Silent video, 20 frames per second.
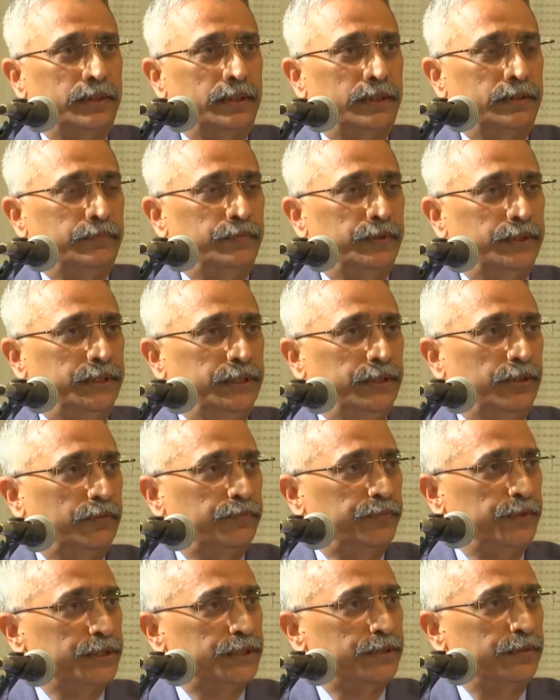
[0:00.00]
And with the
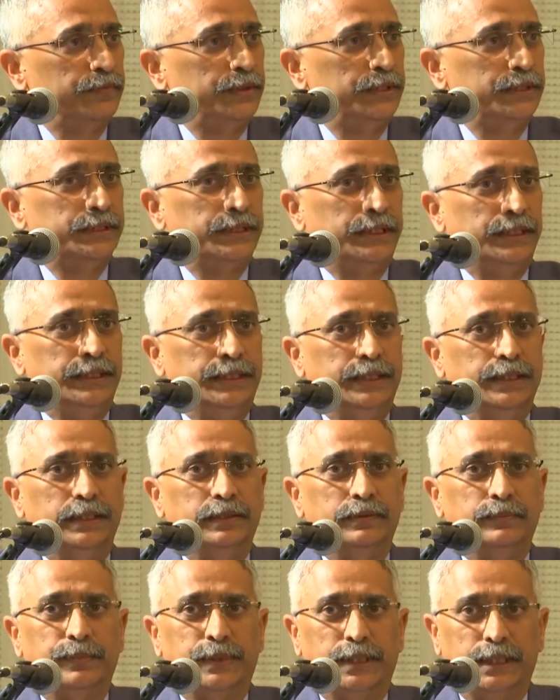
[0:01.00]
office of the C D
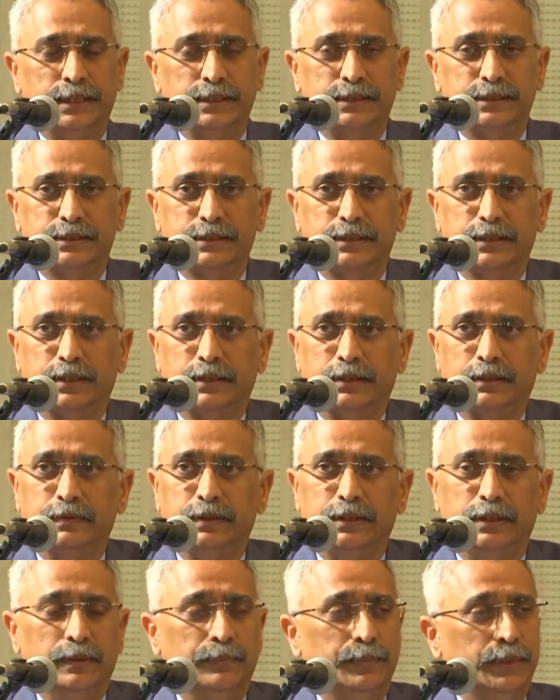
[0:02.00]
A in place
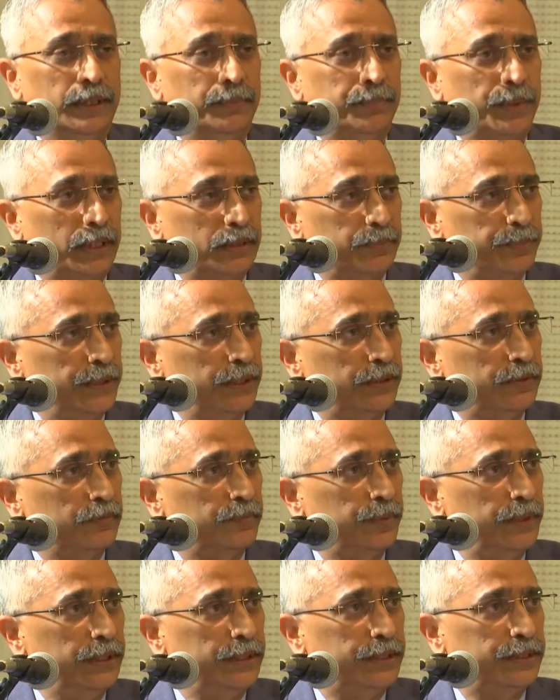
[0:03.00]
and the Department
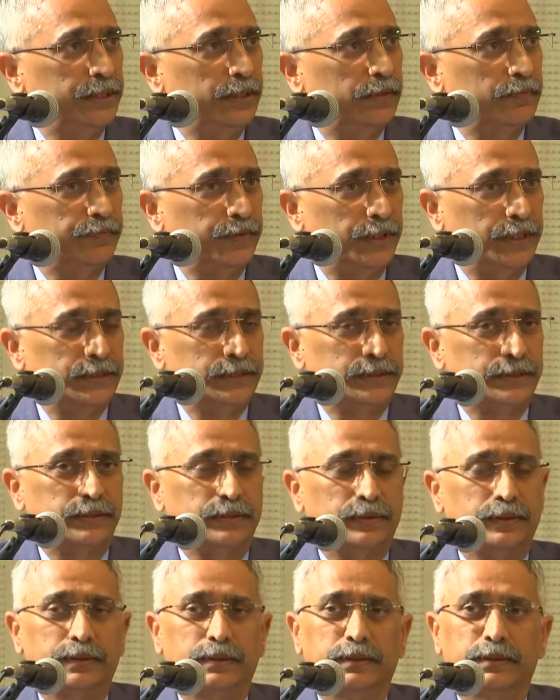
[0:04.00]
of Military Affairs
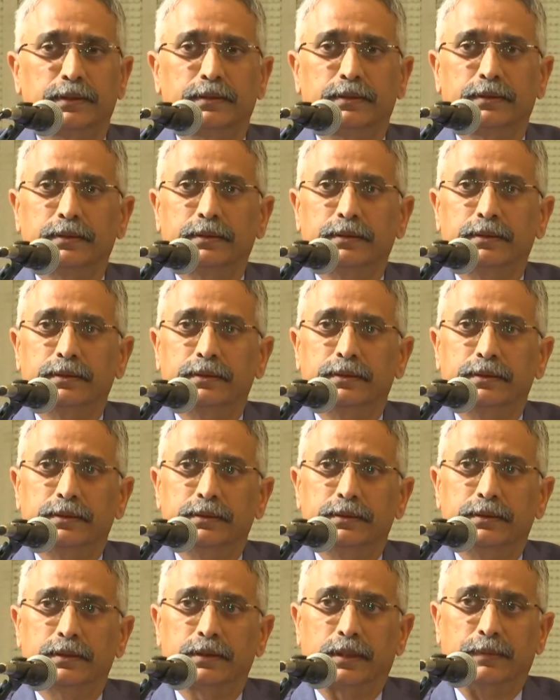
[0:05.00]

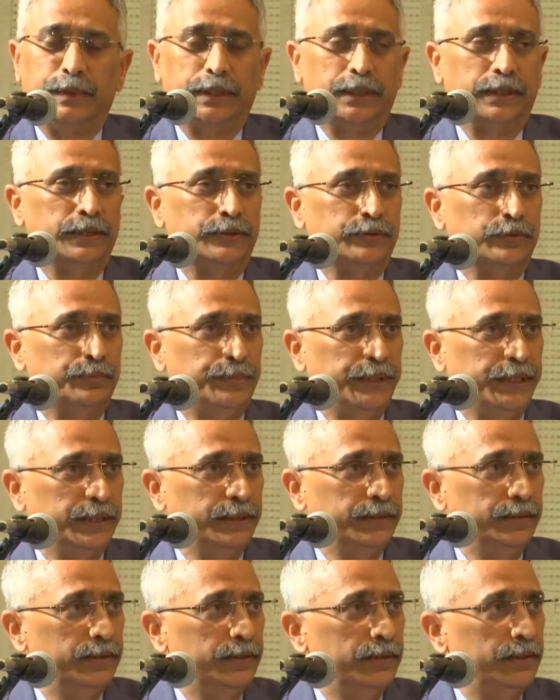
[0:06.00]
coming into
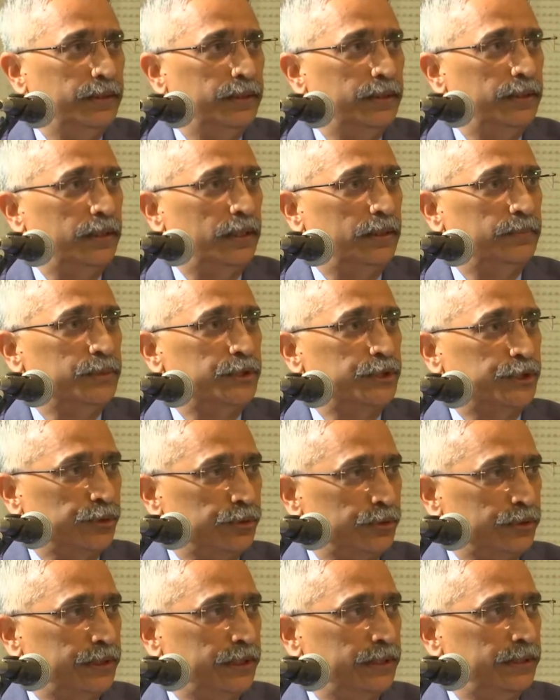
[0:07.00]
being, I am
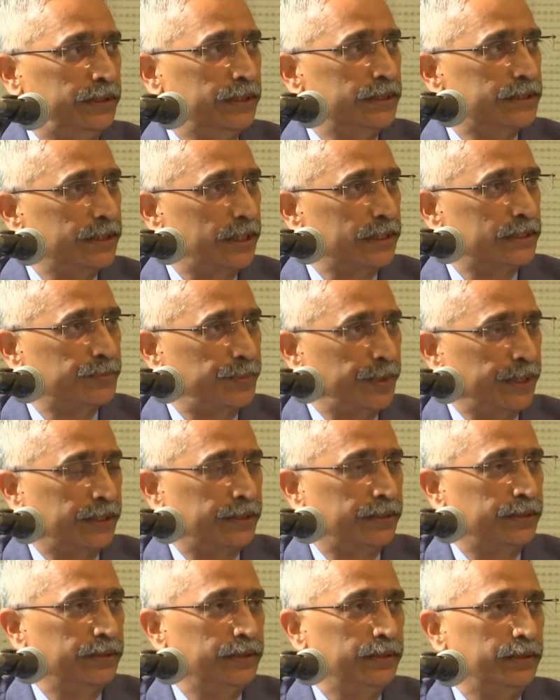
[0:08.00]
sure that this
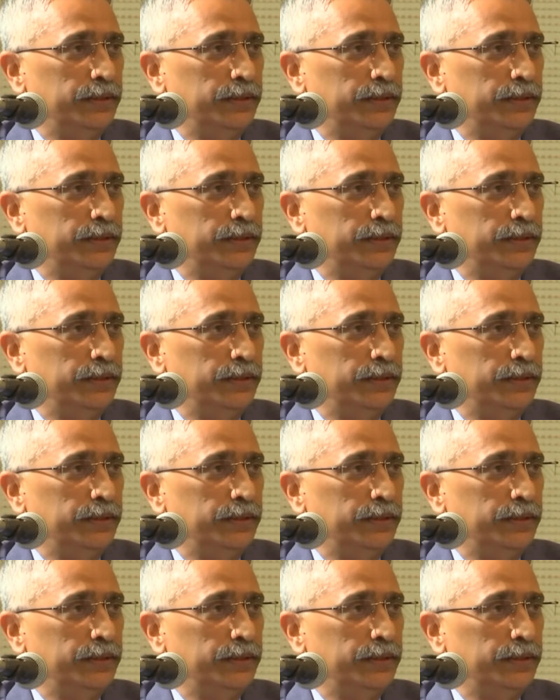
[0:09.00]
aspect